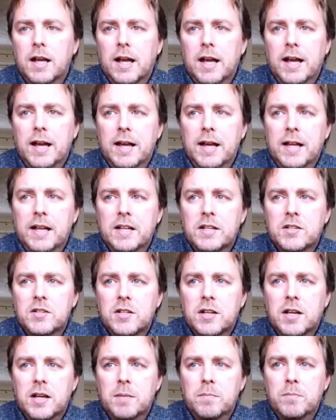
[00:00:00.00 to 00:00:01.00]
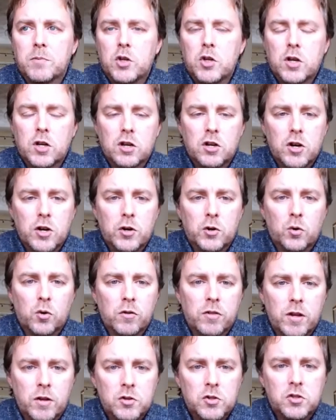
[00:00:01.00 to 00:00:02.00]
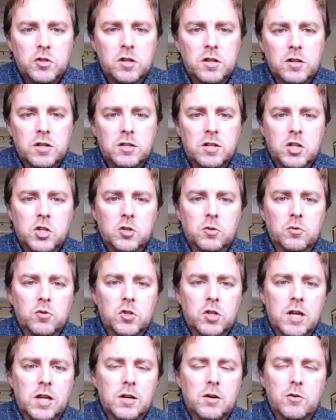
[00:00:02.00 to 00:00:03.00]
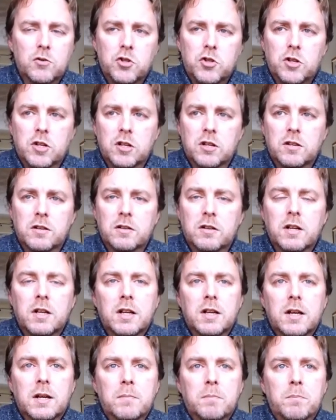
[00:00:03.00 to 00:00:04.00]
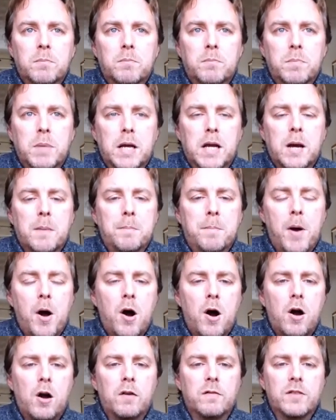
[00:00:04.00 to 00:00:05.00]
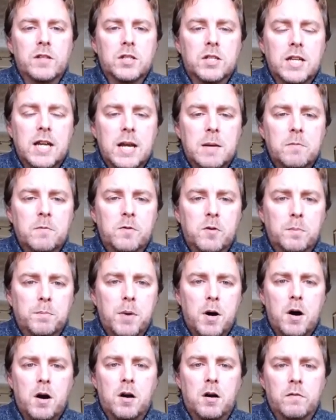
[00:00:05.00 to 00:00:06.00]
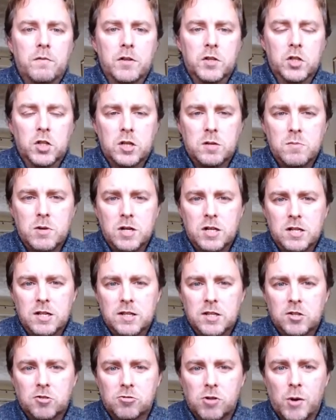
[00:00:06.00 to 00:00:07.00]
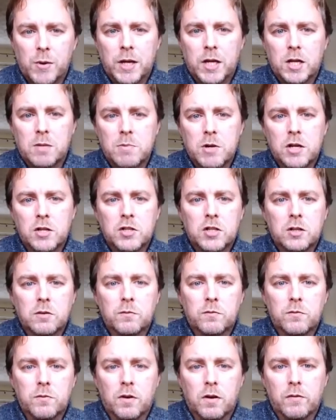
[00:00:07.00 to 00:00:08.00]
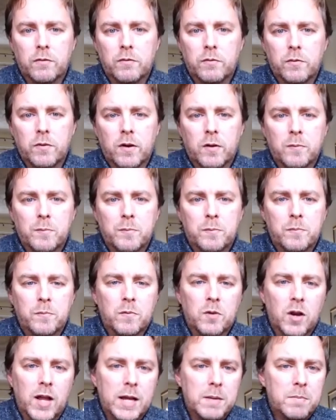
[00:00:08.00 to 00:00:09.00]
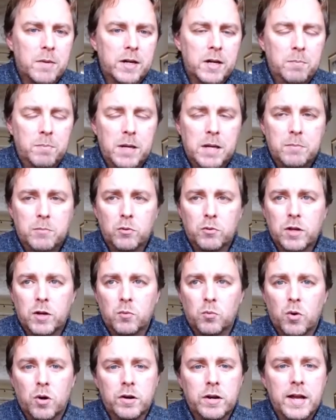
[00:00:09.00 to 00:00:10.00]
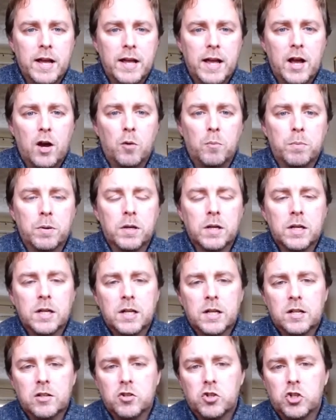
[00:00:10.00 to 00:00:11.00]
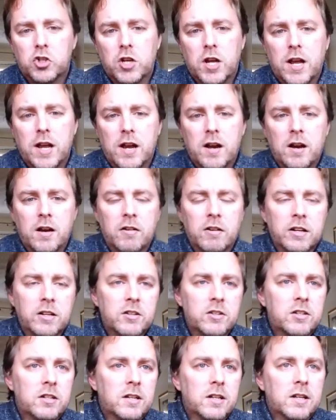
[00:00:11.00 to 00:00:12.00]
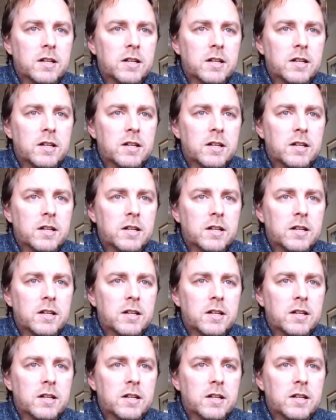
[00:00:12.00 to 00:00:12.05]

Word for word: And you can learn all of those additional skills. You can become part of the team, for part of this community, this growing community of like-minded people that want to help and share, and